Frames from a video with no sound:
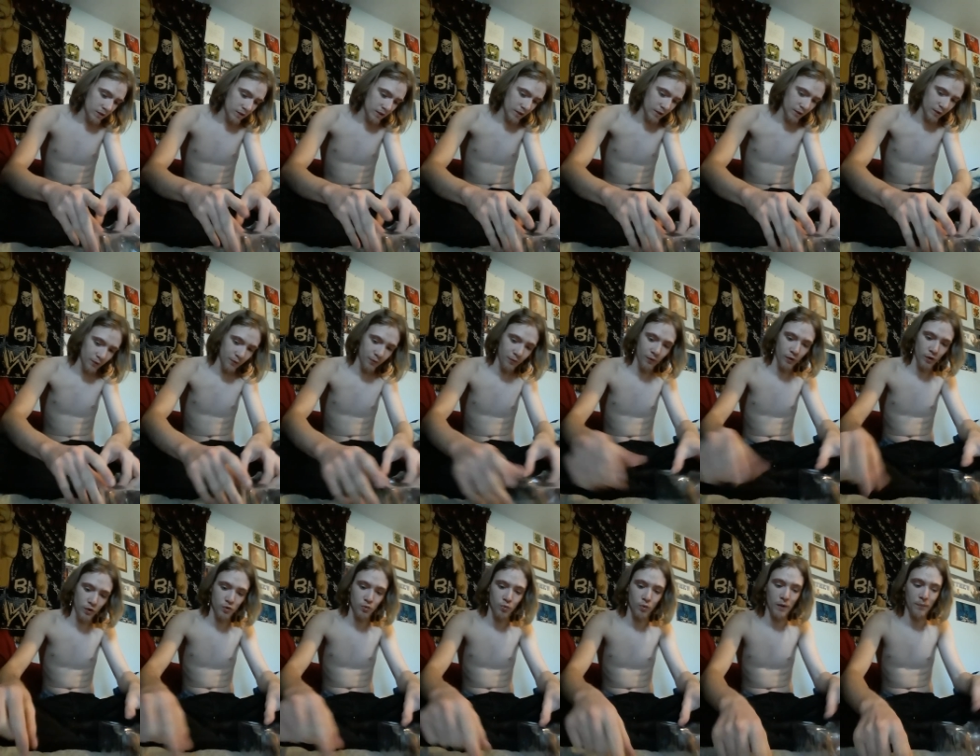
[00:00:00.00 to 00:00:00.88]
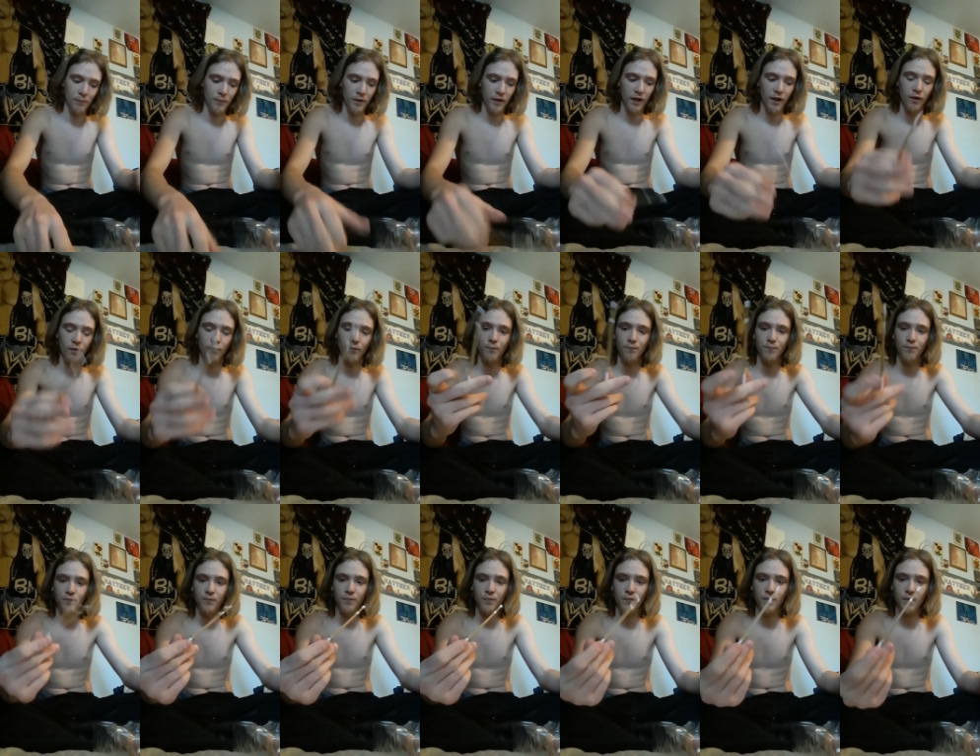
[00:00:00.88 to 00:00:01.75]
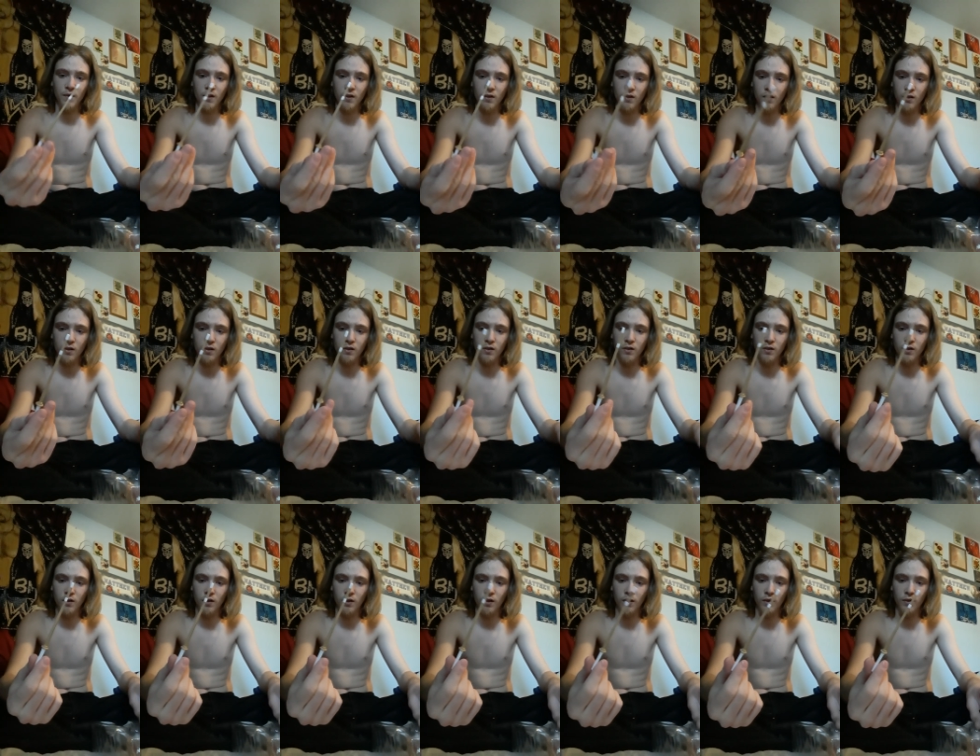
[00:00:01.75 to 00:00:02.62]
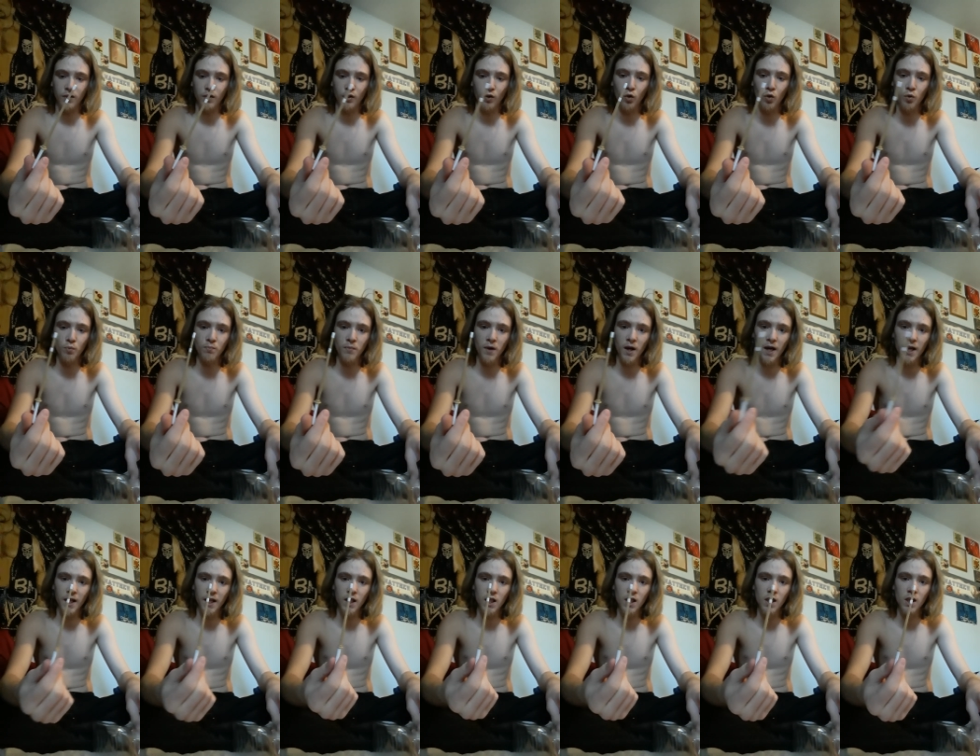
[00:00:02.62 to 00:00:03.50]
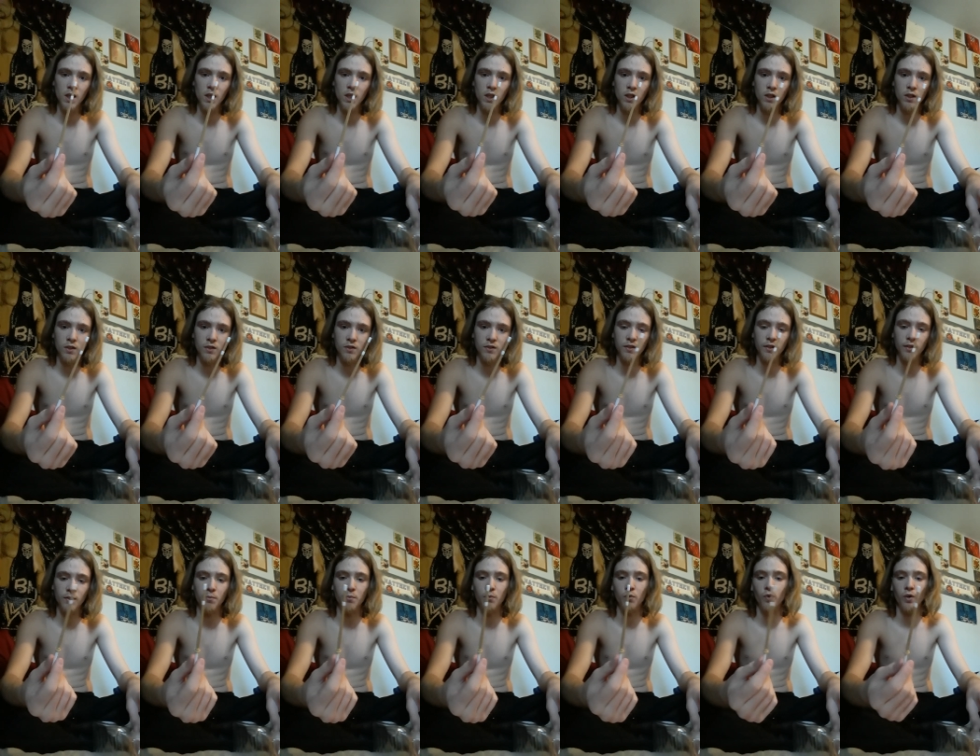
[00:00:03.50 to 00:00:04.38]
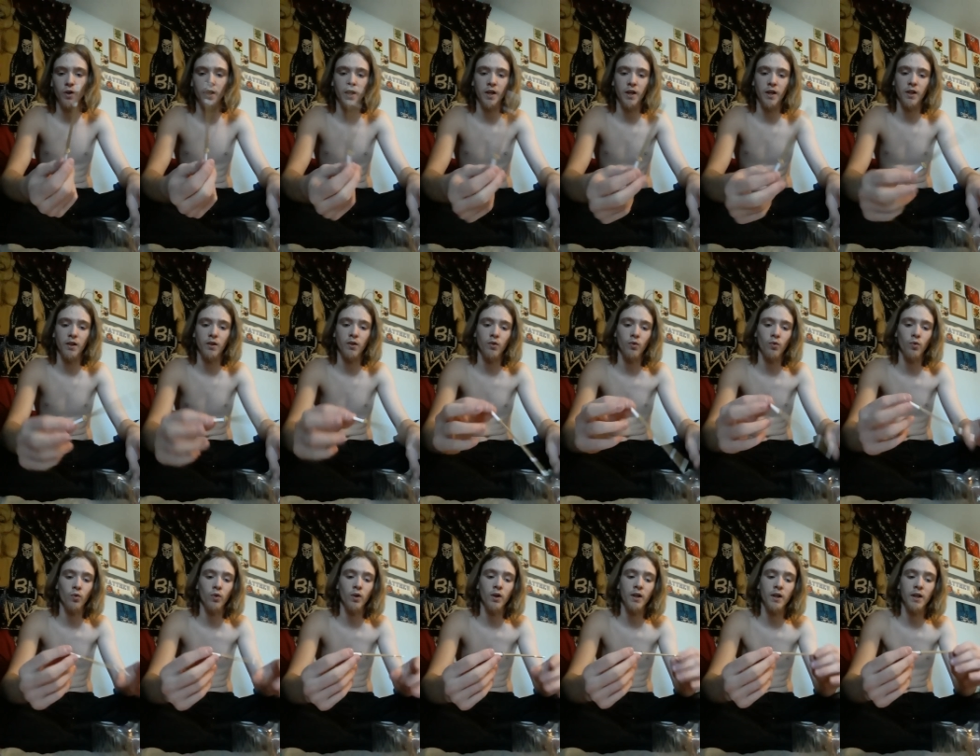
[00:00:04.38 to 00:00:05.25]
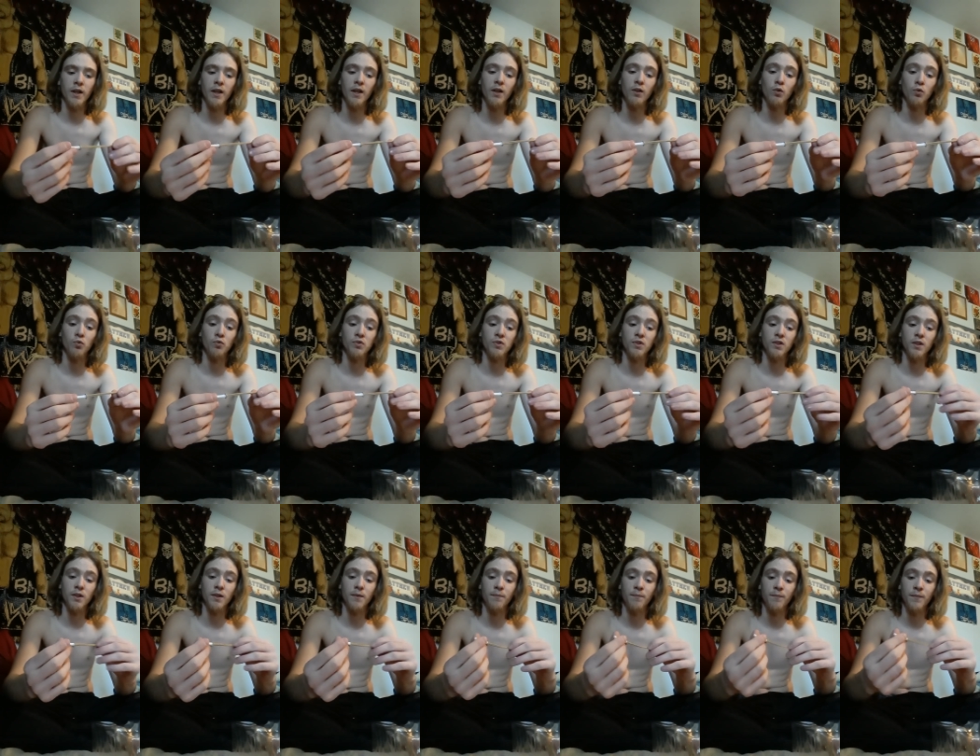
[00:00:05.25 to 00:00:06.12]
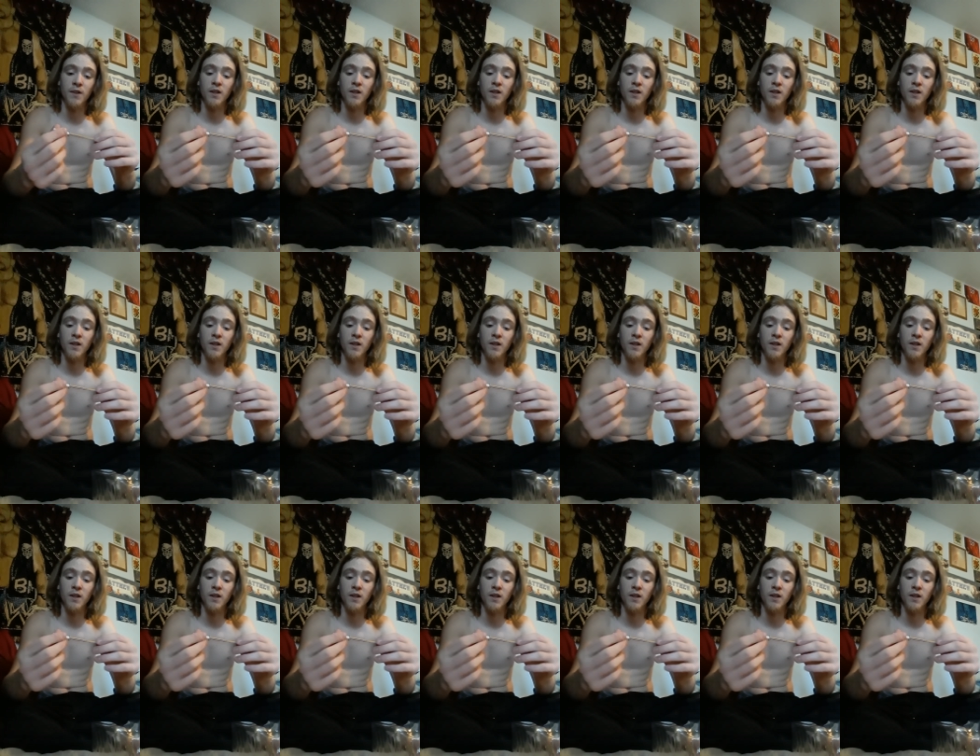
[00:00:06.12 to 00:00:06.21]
the first weapon out, the almighty Sycamore cane, or kendo stick.